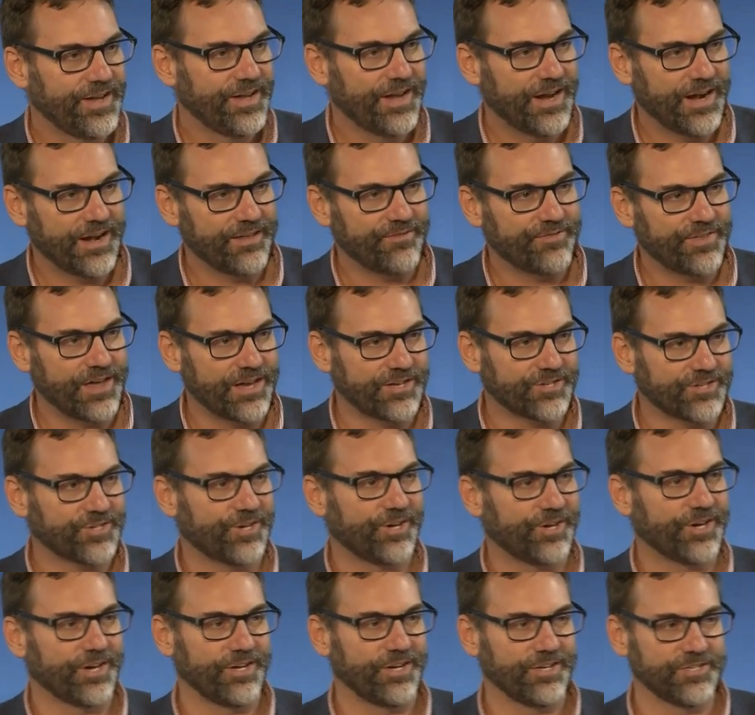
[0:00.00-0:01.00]
And if that
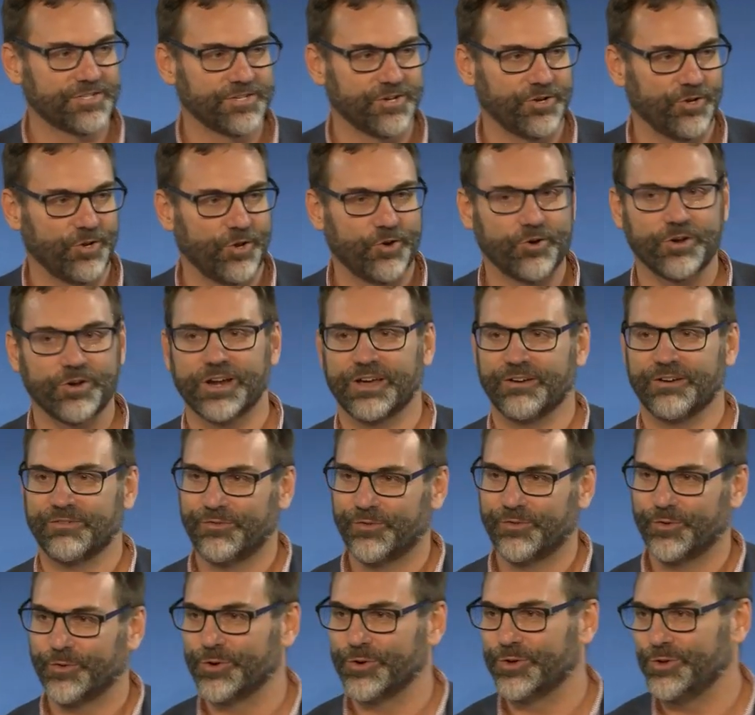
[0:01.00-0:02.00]
title isn't long enough
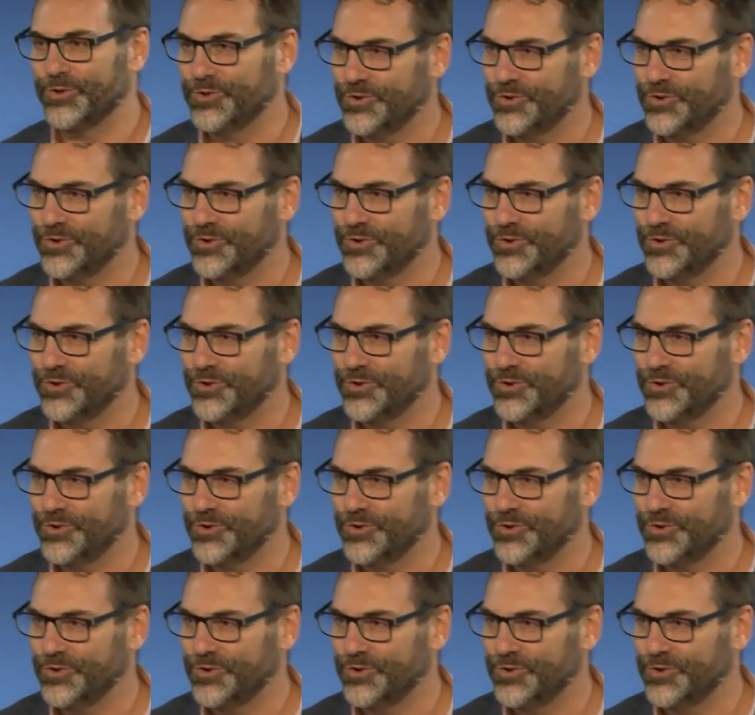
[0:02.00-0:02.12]
for you,